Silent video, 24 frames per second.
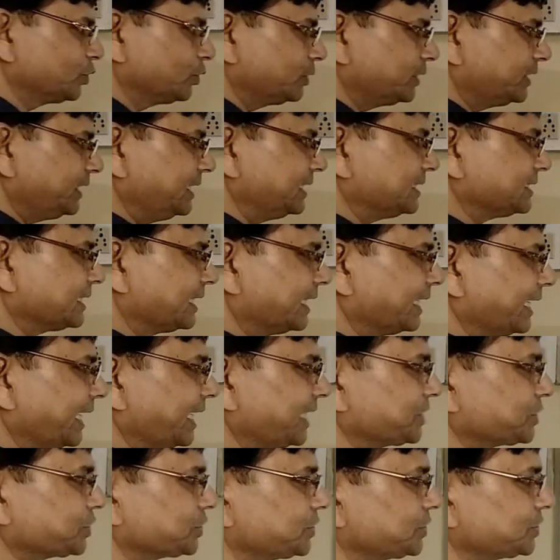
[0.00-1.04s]
So these
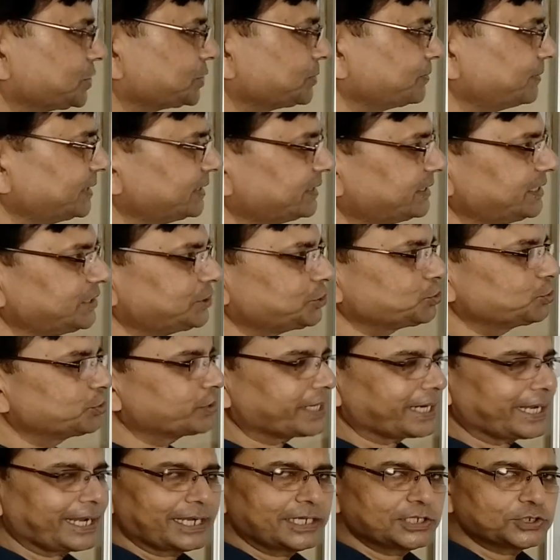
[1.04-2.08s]
conditions mean these 2
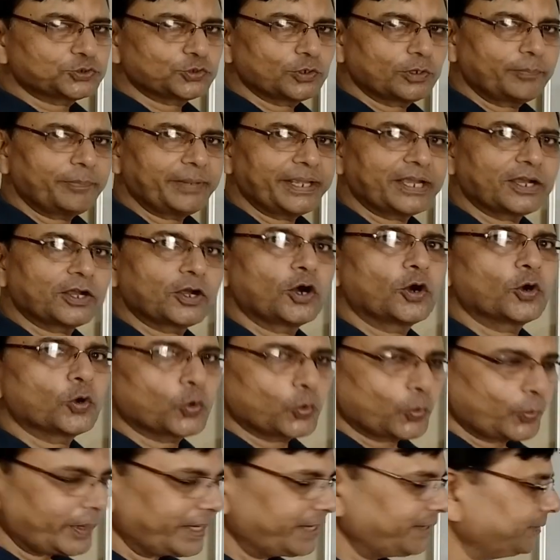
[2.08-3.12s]
triangles will be
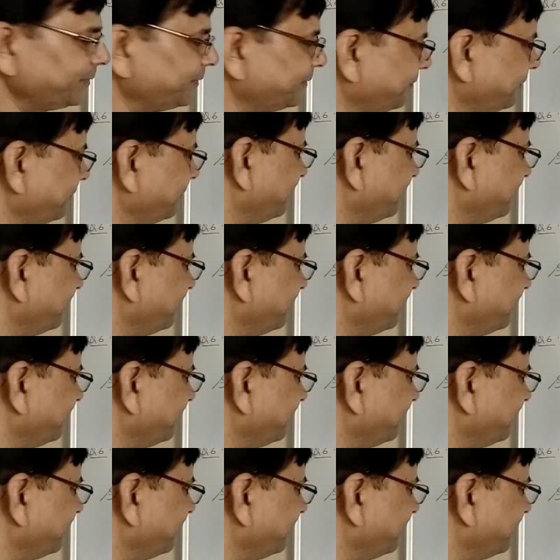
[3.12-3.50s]
congruent.